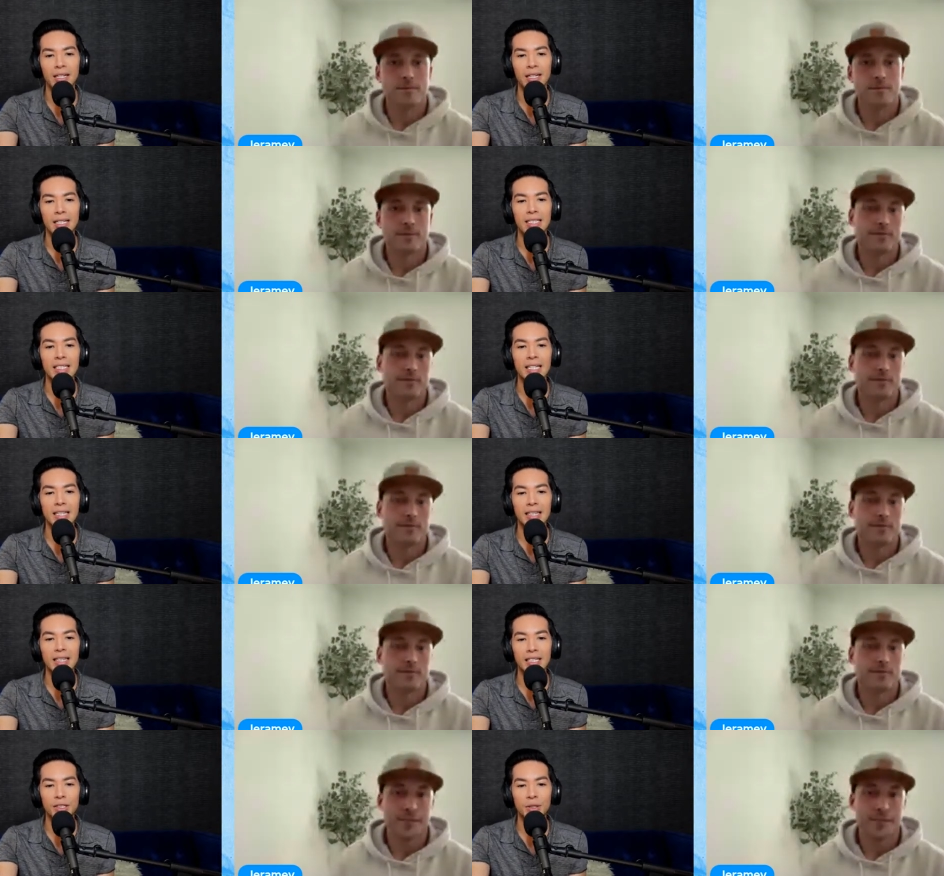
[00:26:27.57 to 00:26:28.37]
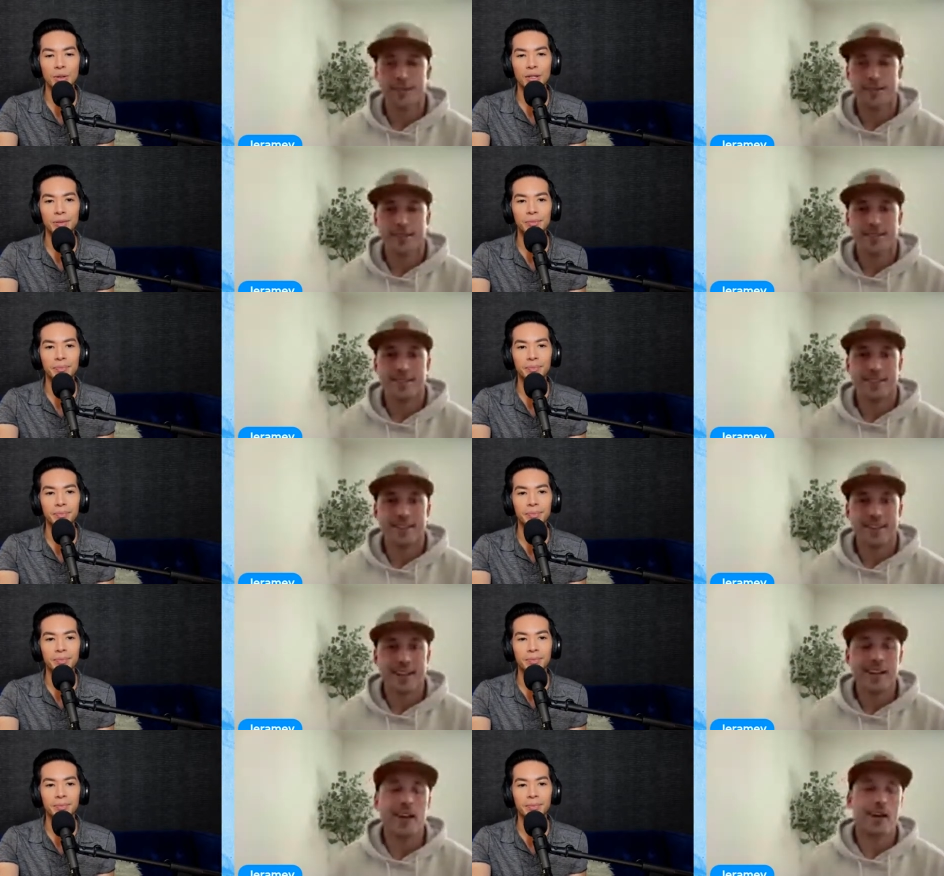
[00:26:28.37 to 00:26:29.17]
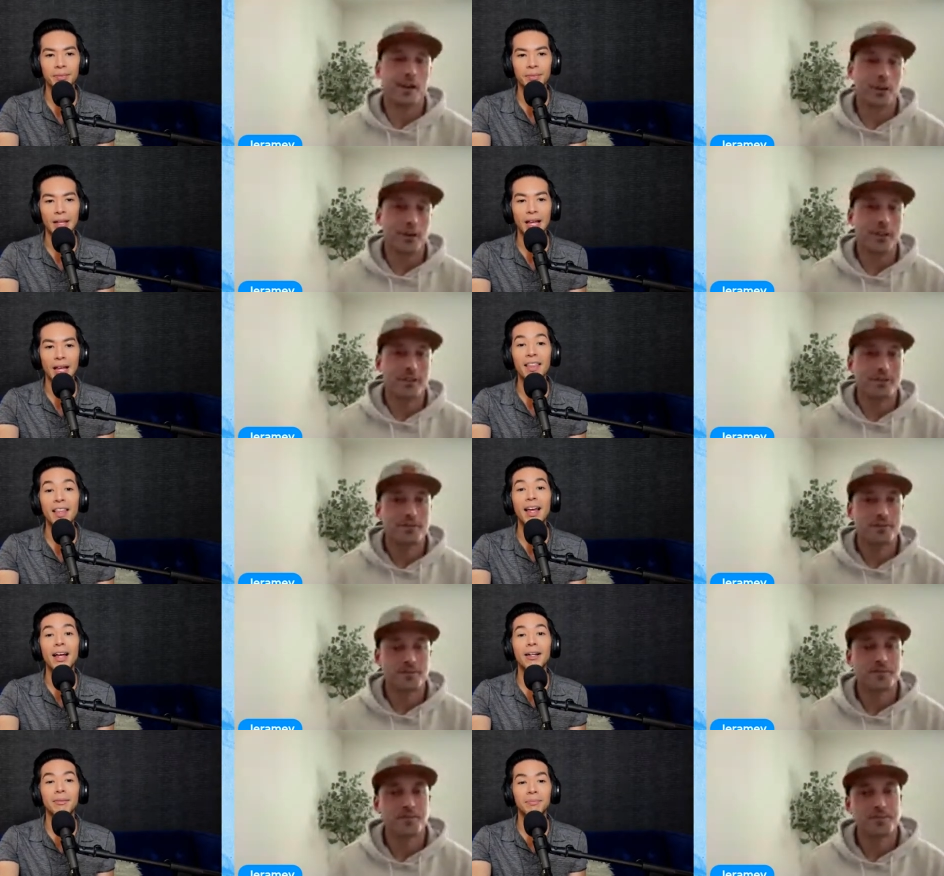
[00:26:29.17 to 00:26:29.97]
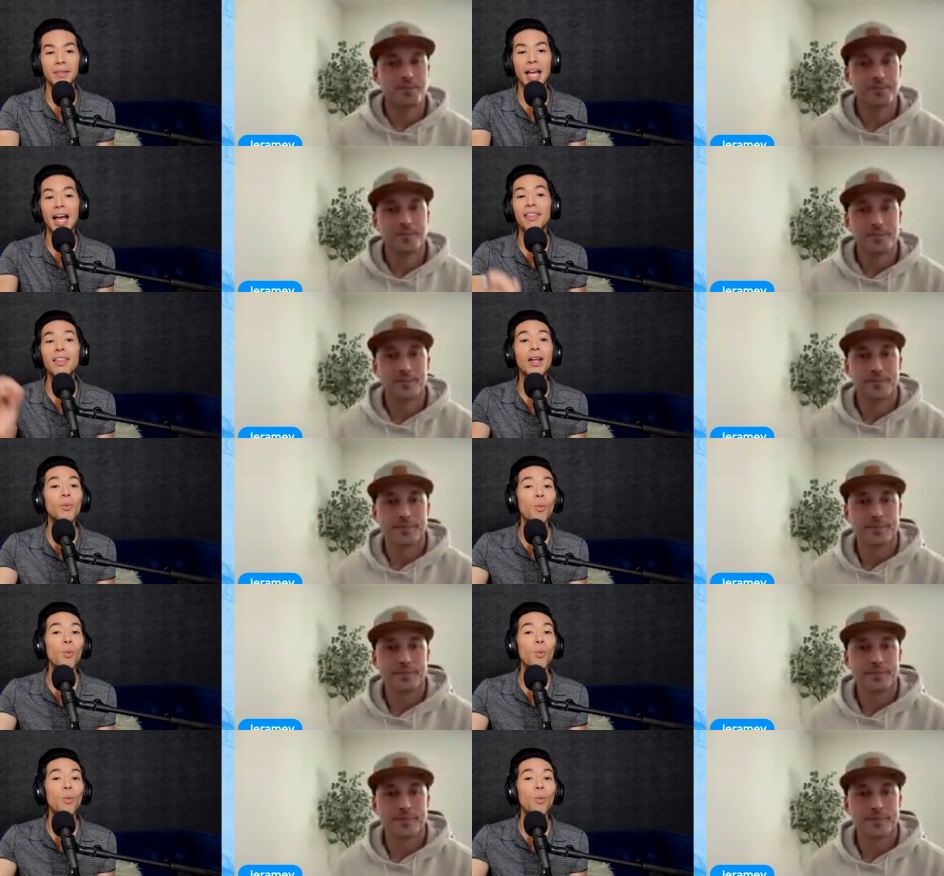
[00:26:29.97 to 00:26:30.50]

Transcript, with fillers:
Speaker 1: seeing this through. And I agree and then